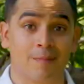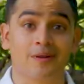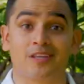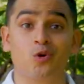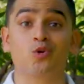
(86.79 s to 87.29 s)

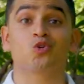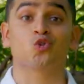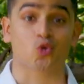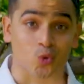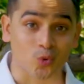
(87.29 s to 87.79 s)
but they are
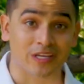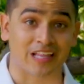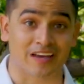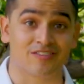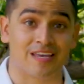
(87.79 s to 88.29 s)
truly
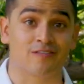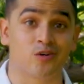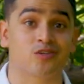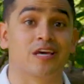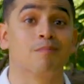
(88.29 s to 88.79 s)

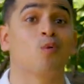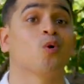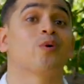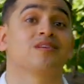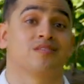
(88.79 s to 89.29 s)
lifesavers in
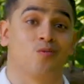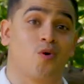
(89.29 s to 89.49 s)
more ways than